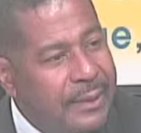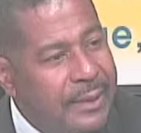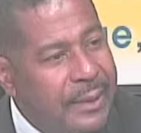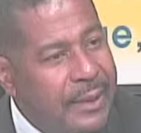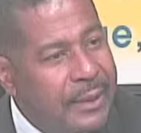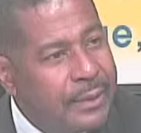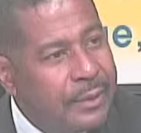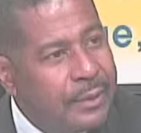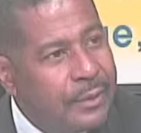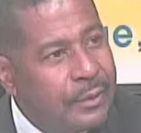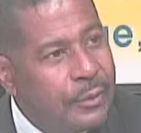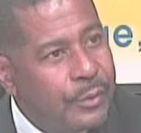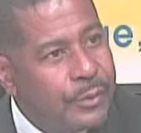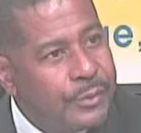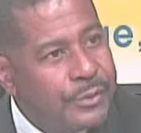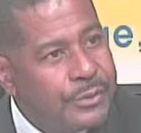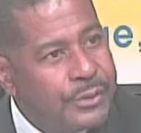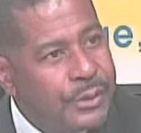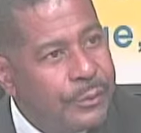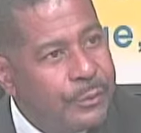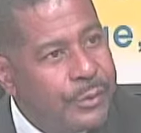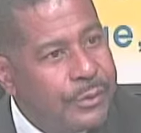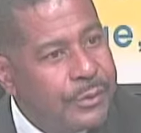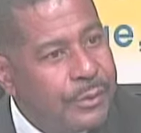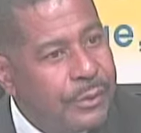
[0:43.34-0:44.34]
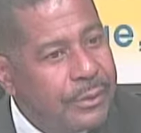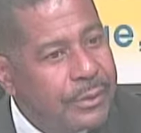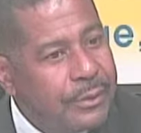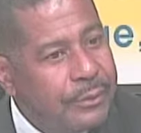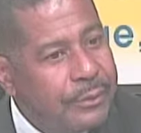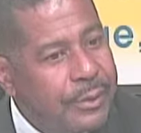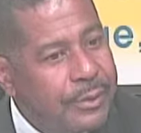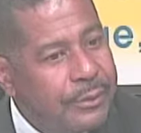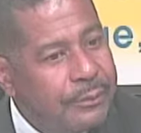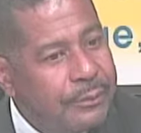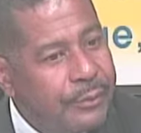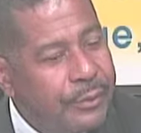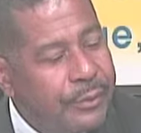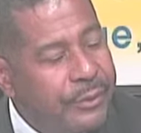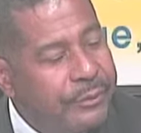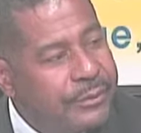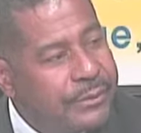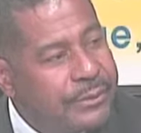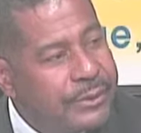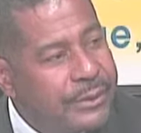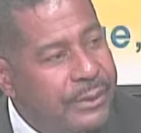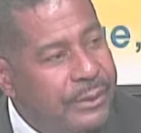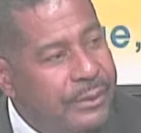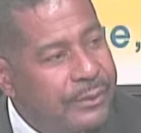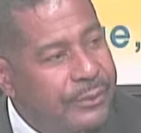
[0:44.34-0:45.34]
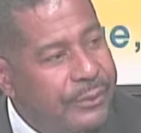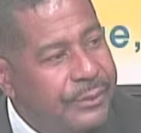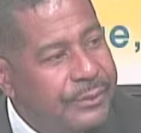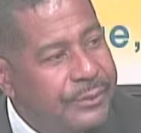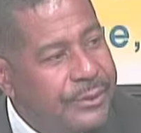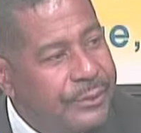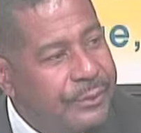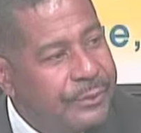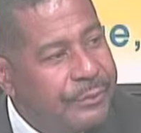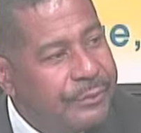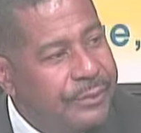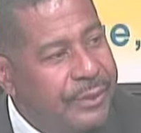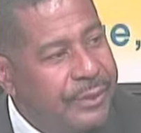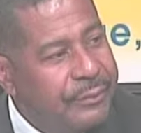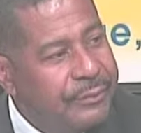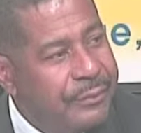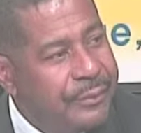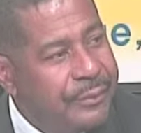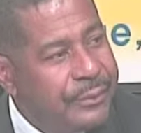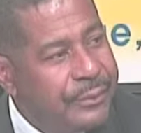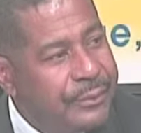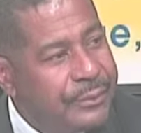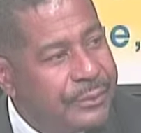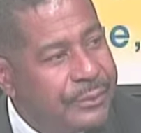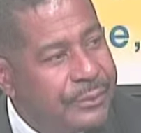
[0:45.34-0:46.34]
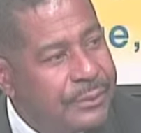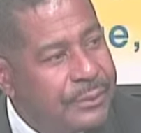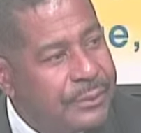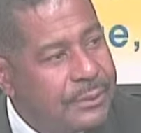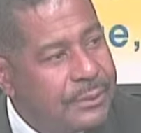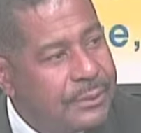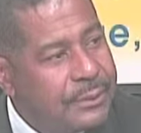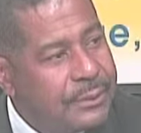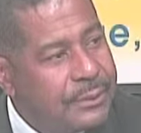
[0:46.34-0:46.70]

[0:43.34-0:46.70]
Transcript: Now, the courses that we talked about previously, uh, is there a fee for those? Or?